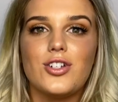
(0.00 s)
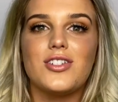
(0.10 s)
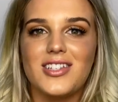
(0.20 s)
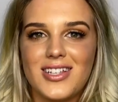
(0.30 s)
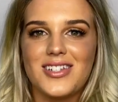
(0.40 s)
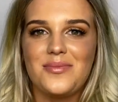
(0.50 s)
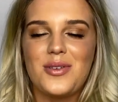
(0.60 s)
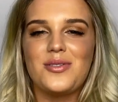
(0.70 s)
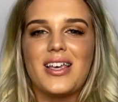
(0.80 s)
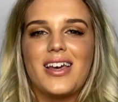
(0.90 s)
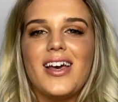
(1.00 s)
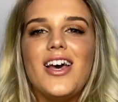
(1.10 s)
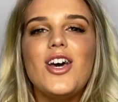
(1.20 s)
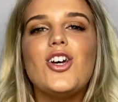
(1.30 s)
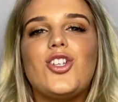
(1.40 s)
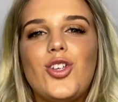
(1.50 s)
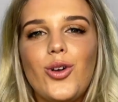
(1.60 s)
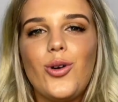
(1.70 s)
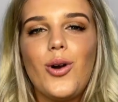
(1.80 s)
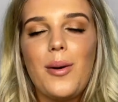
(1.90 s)
just to listen to music
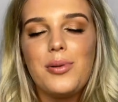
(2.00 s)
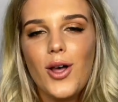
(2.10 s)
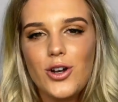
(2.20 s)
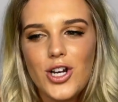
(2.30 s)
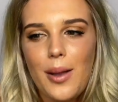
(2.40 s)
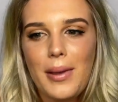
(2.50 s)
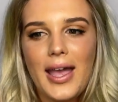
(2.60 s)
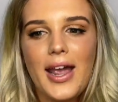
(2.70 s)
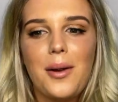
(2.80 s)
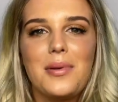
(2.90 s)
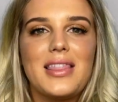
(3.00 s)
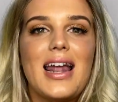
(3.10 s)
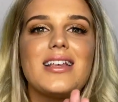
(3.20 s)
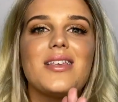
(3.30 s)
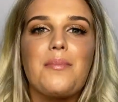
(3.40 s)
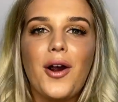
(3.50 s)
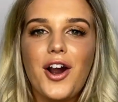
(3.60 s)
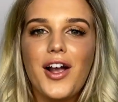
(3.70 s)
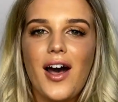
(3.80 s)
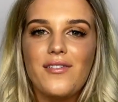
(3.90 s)
to blow dry my hair, but that is a
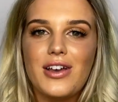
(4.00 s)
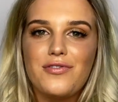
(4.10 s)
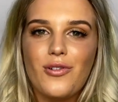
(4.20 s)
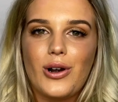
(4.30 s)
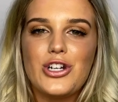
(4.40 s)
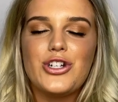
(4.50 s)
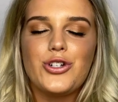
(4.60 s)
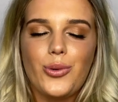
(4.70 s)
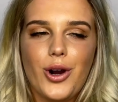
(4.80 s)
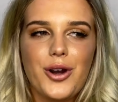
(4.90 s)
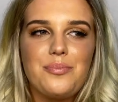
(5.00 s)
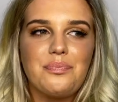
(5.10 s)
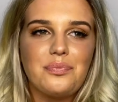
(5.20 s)
perk of it for sure.